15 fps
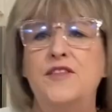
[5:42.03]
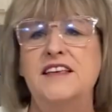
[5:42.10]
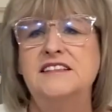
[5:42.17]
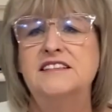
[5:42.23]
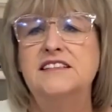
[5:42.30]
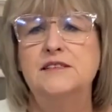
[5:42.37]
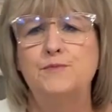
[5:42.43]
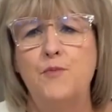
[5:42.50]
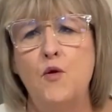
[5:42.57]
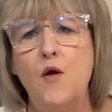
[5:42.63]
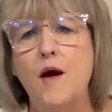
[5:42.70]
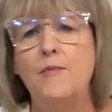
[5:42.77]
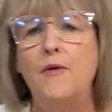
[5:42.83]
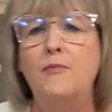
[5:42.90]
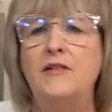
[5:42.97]
this is
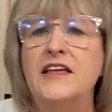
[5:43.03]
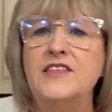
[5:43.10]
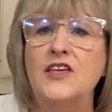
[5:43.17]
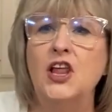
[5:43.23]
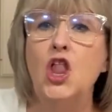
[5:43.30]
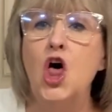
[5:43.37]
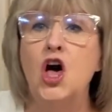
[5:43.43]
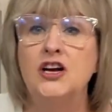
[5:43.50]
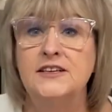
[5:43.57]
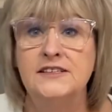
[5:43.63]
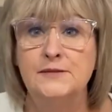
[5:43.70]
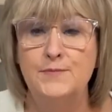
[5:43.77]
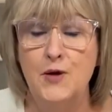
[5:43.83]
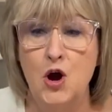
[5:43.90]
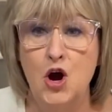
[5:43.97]
probably the
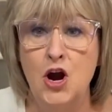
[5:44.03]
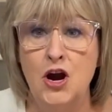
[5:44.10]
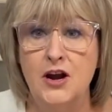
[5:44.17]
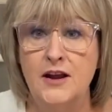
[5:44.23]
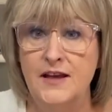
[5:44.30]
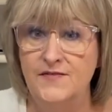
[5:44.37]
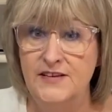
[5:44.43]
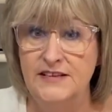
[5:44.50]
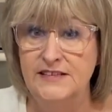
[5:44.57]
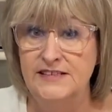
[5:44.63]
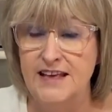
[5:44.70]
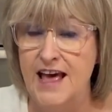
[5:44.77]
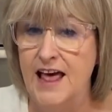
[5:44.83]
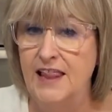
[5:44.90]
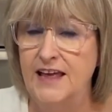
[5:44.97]
longest part of this
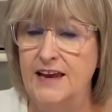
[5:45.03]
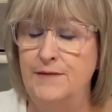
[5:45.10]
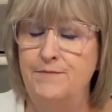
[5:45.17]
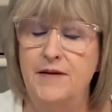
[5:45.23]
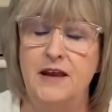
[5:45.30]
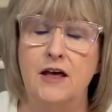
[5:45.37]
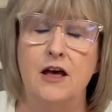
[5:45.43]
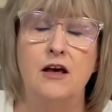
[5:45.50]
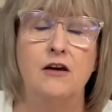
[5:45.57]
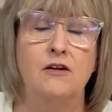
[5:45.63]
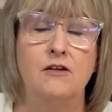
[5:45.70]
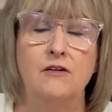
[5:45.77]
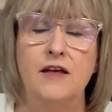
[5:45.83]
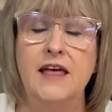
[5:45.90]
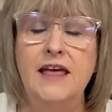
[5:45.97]
salad, but oh,
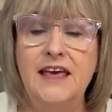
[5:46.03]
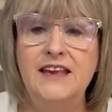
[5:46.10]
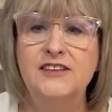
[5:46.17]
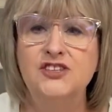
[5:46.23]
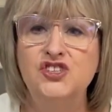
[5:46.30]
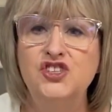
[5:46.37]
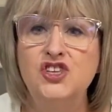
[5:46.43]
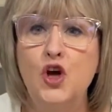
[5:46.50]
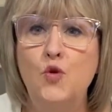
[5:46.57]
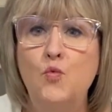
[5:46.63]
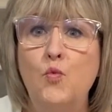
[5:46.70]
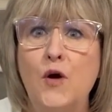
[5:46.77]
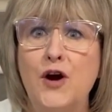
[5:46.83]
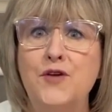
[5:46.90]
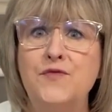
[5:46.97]
it is so
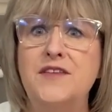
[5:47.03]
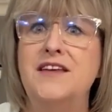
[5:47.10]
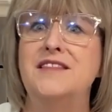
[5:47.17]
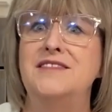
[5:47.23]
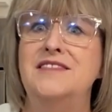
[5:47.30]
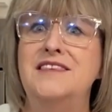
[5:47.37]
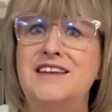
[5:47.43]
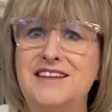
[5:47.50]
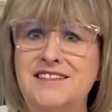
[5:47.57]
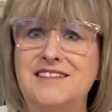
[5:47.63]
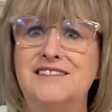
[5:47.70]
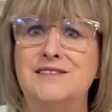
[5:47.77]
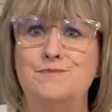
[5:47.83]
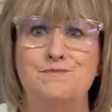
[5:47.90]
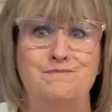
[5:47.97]
worth it. This
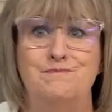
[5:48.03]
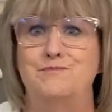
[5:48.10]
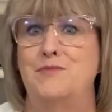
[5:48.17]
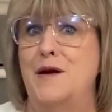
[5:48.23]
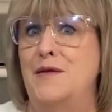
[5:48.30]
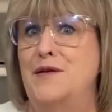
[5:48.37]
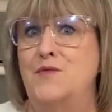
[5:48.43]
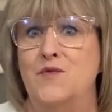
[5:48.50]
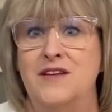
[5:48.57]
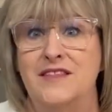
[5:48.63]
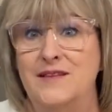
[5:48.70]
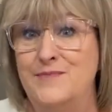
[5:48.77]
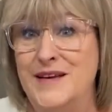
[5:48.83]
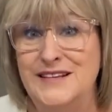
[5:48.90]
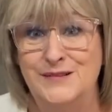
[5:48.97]
is probably one of
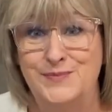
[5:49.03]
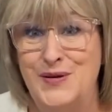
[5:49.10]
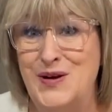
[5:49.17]
the best